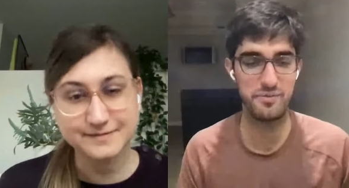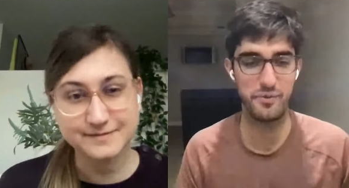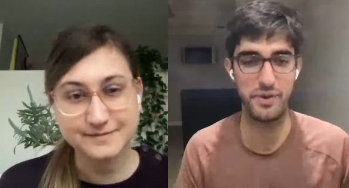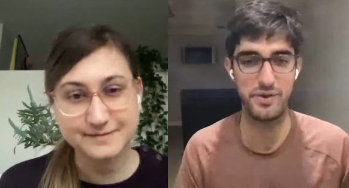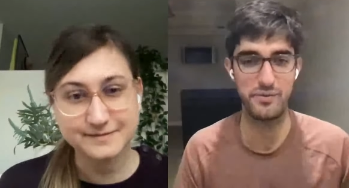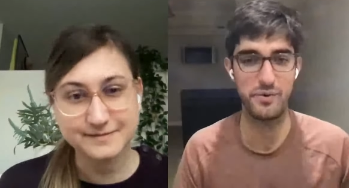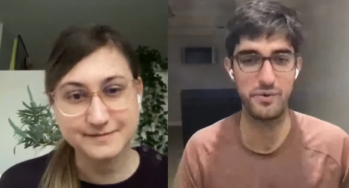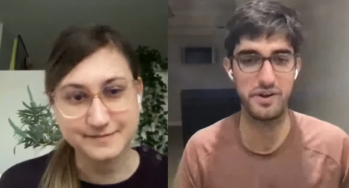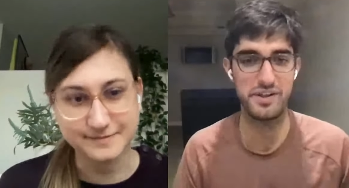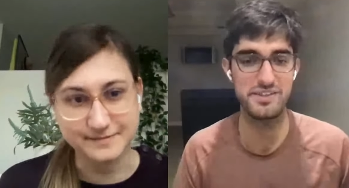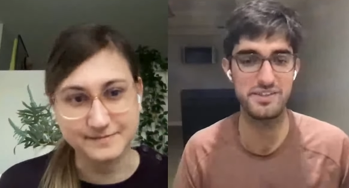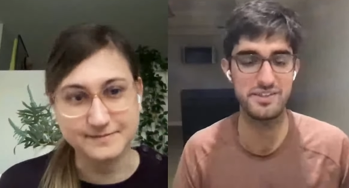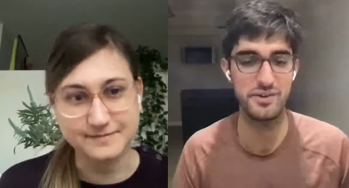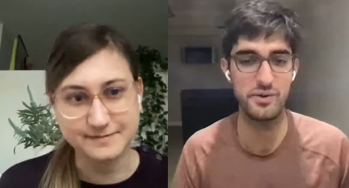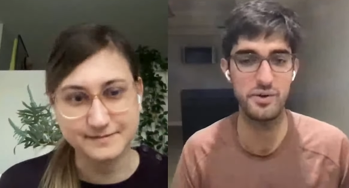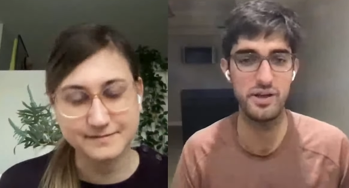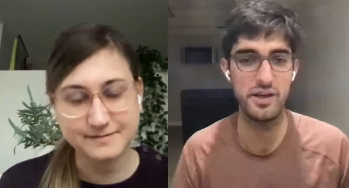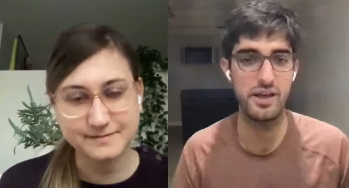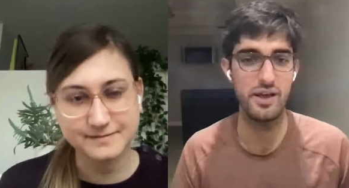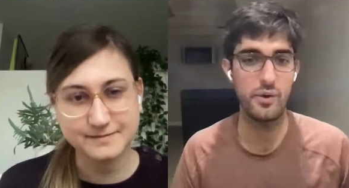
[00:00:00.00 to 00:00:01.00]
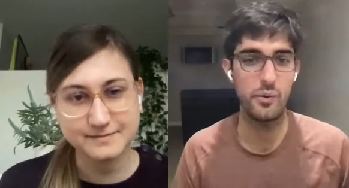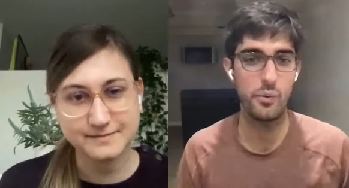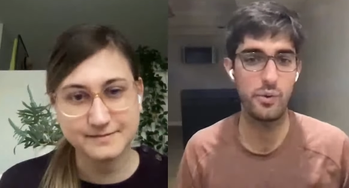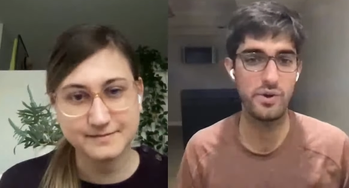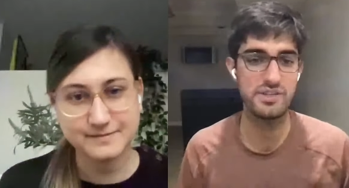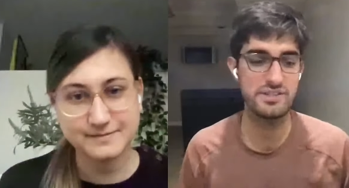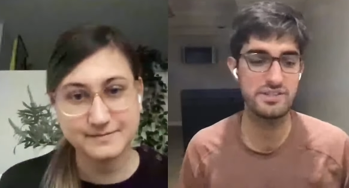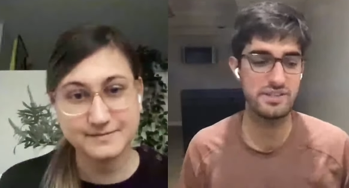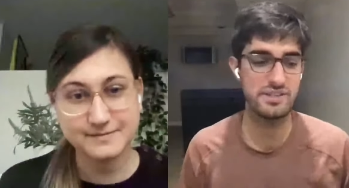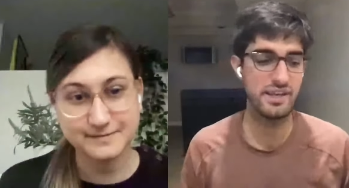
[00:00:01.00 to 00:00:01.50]
Speaker 1: um, the way you want it to,
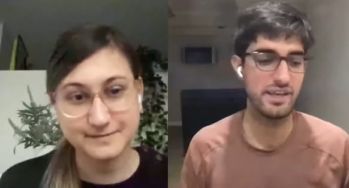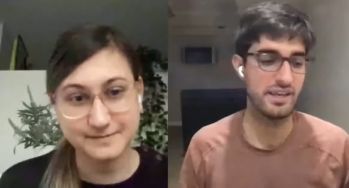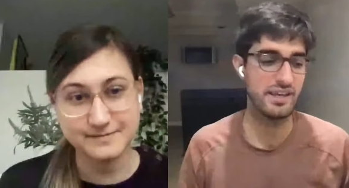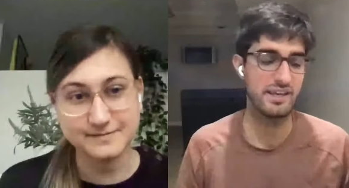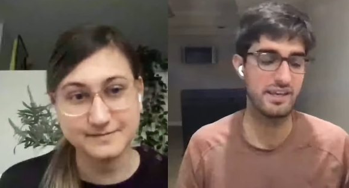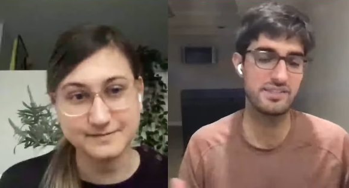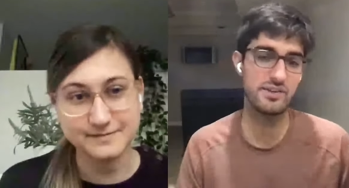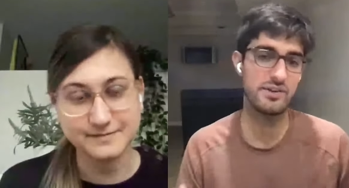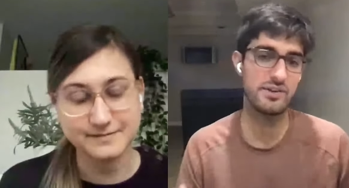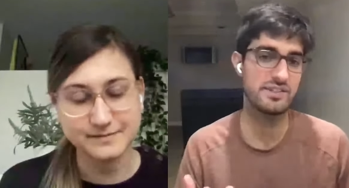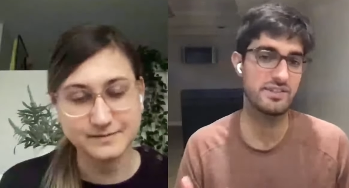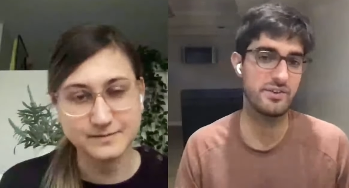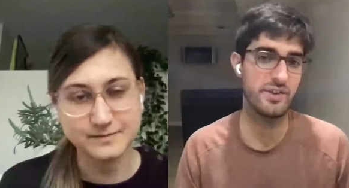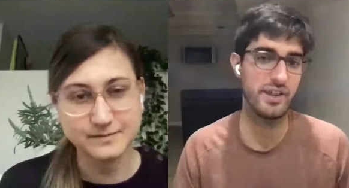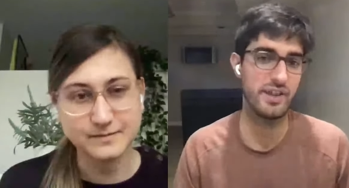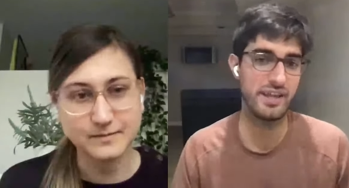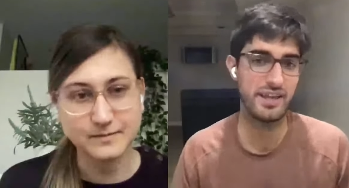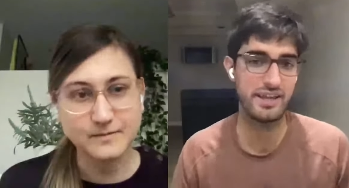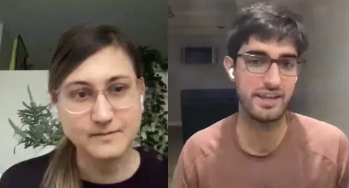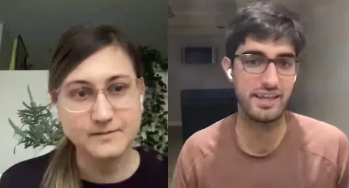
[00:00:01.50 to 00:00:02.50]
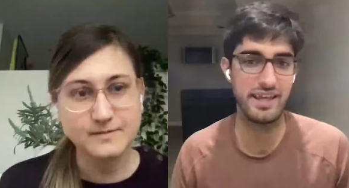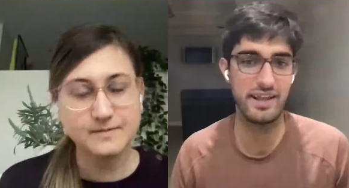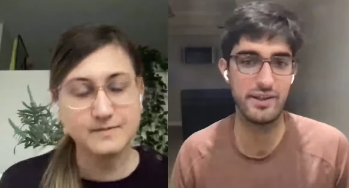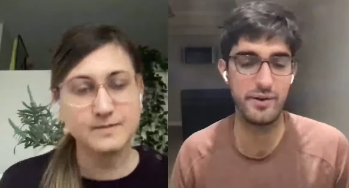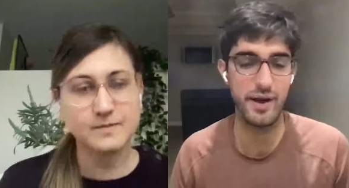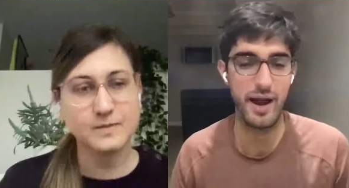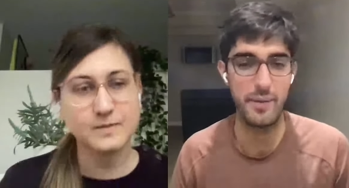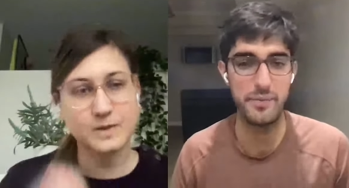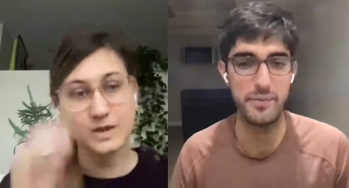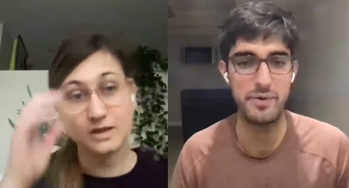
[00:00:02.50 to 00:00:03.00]
what's like mm-hmm. is there is there like
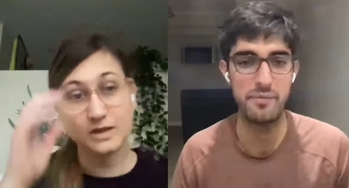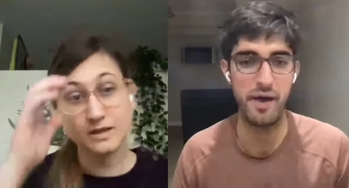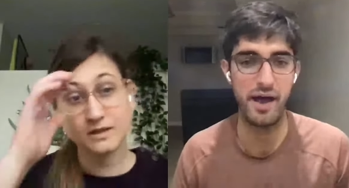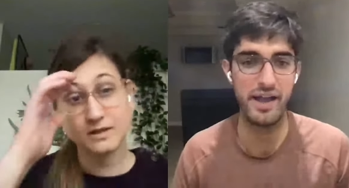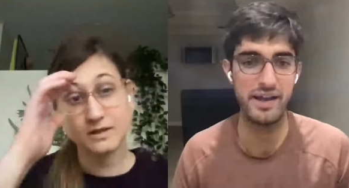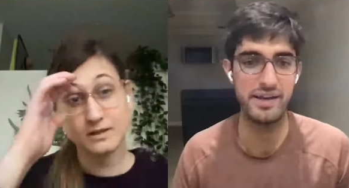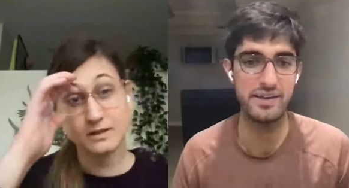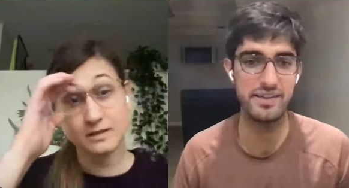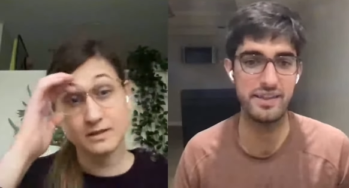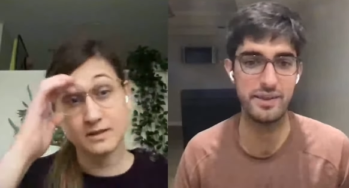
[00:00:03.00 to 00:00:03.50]
a killer app in